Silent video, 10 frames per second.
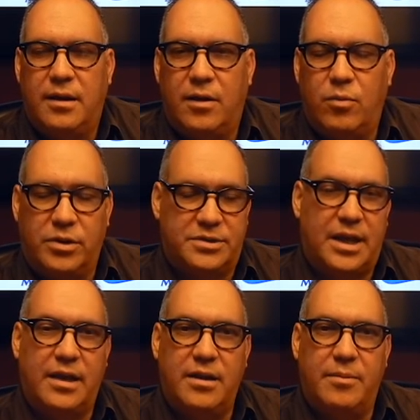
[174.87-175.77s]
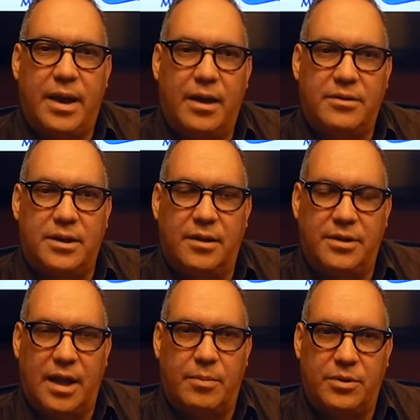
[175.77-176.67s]
We're excited about
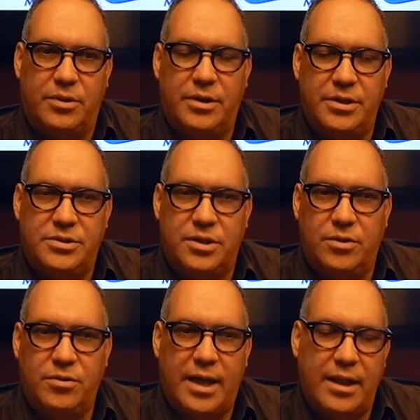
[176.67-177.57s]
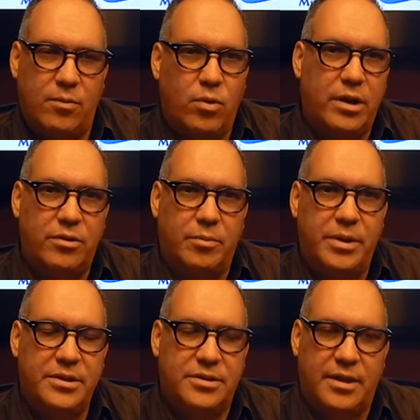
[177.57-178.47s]
the opportunities to do that, and one other
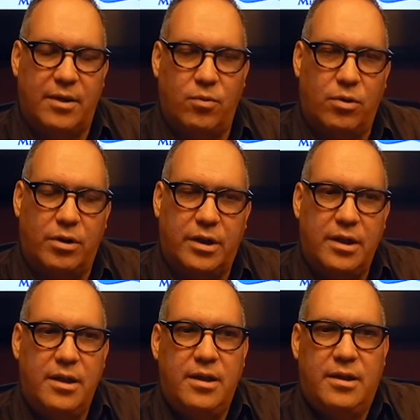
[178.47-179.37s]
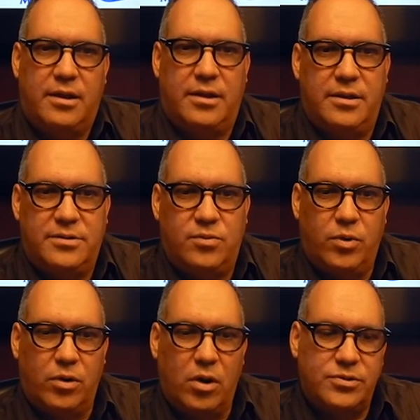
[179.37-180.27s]
piece of that work is
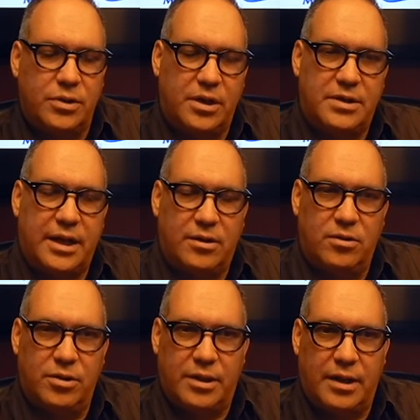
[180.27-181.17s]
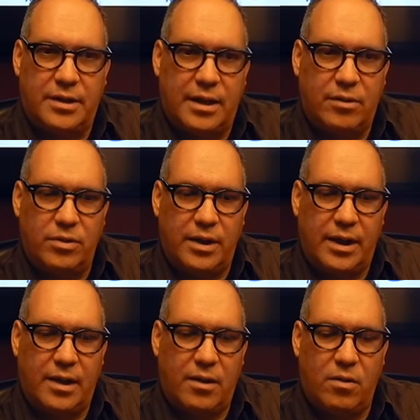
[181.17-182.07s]
we're also going to take a look at not
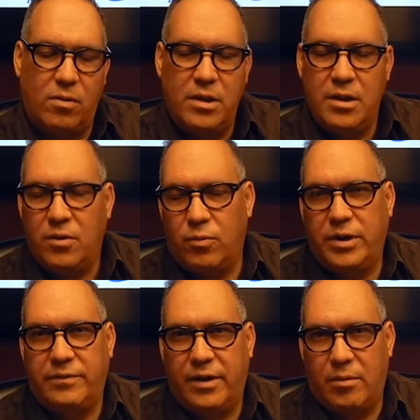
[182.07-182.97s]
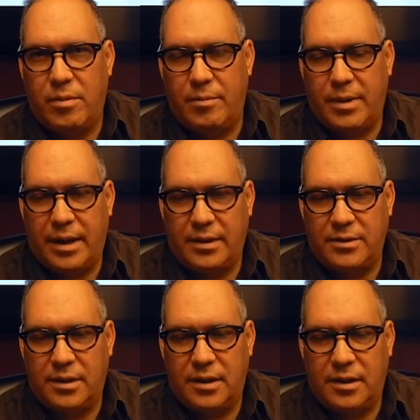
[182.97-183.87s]
how redevelopment might
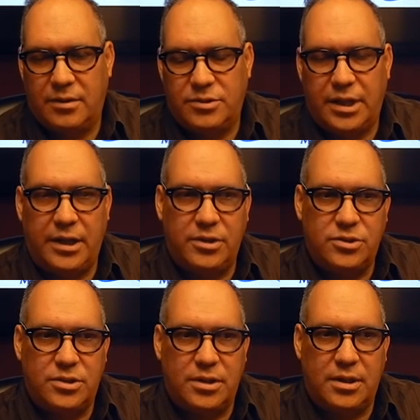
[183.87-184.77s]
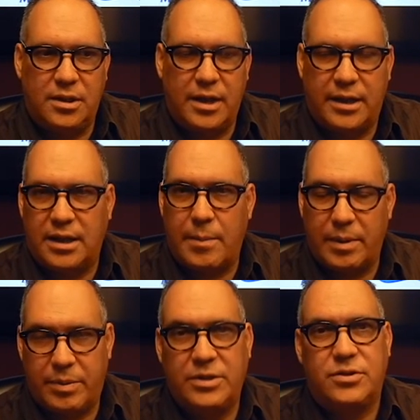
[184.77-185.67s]
change the economic
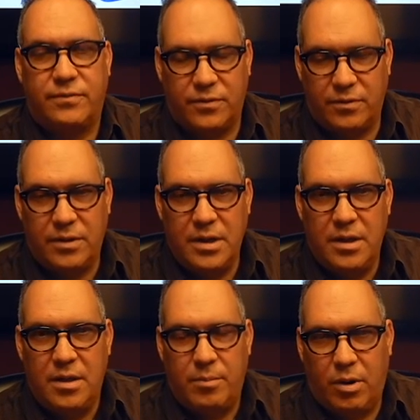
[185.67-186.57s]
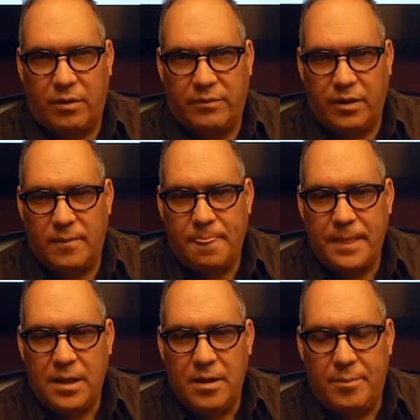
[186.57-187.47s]
picture for Parkville,
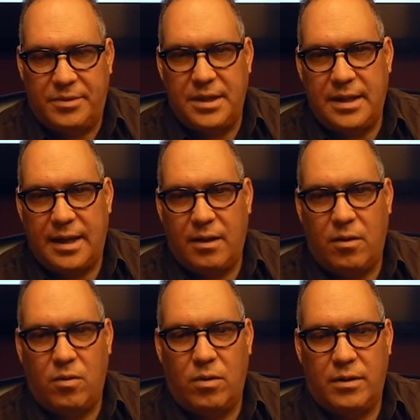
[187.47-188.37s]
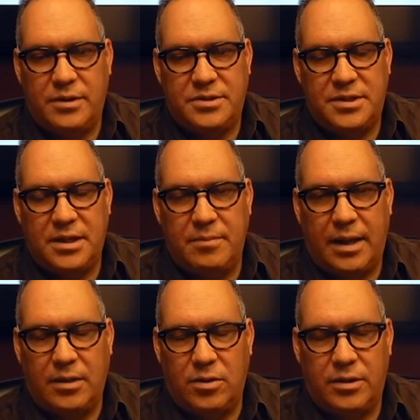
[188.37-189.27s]
but then how the city
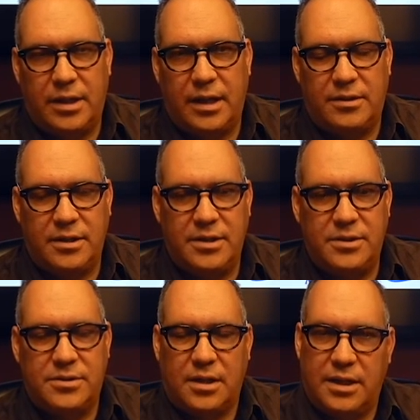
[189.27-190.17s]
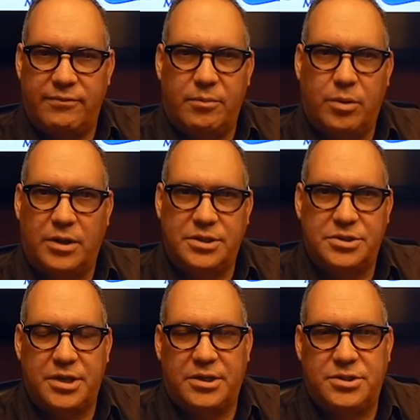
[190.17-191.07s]
might look at these 11 project
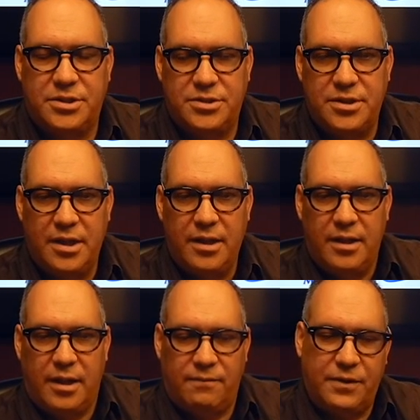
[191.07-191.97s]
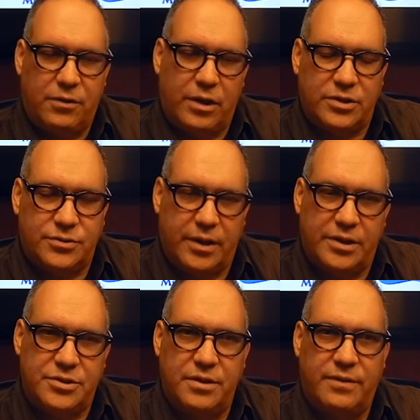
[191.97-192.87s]
sections and figure out a
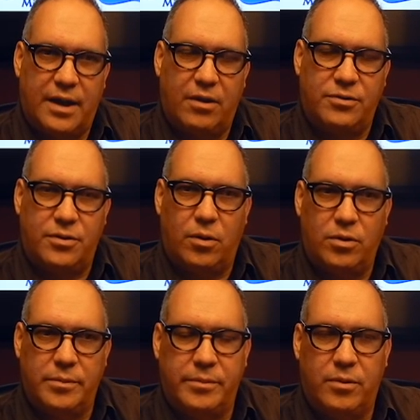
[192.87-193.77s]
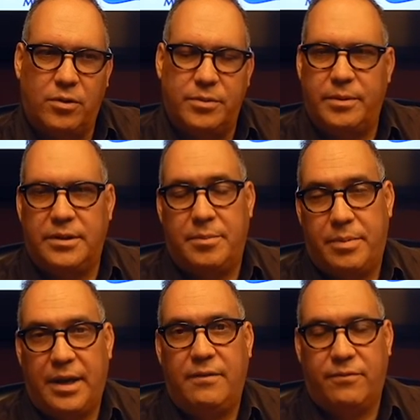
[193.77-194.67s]
strategy of how to ultimately
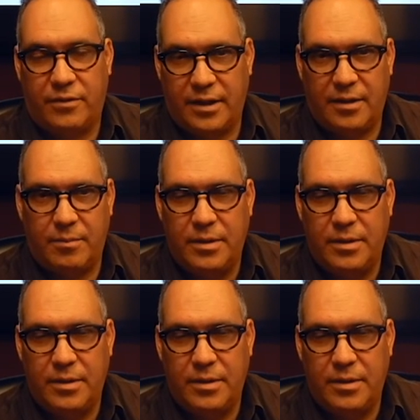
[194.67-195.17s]
pay for them